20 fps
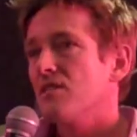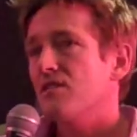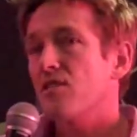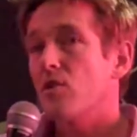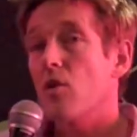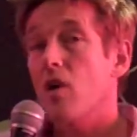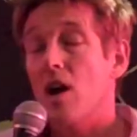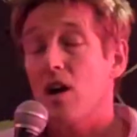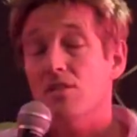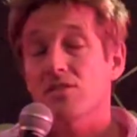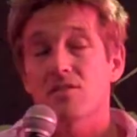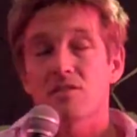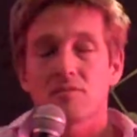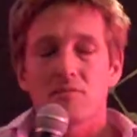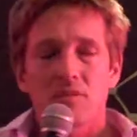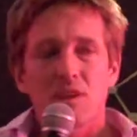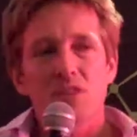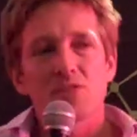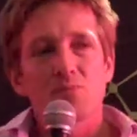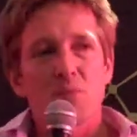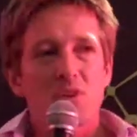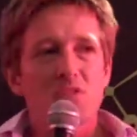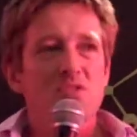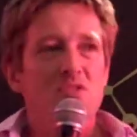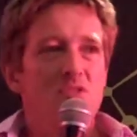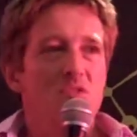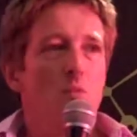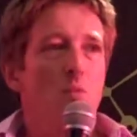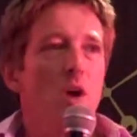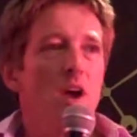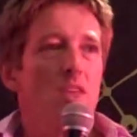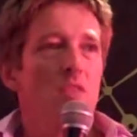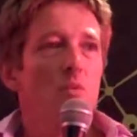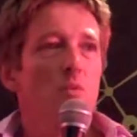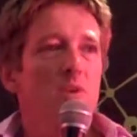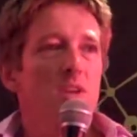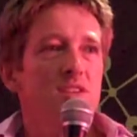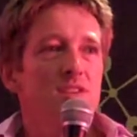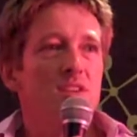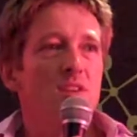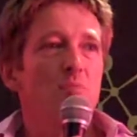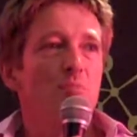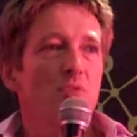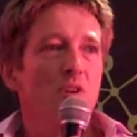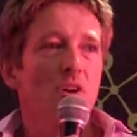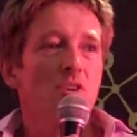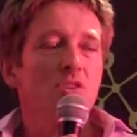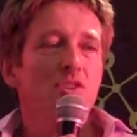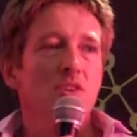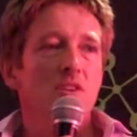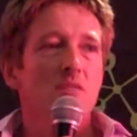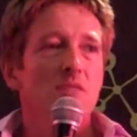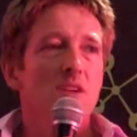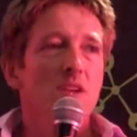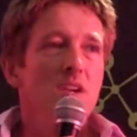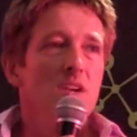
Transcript: for us, and I suppose it's the way that we did approach it.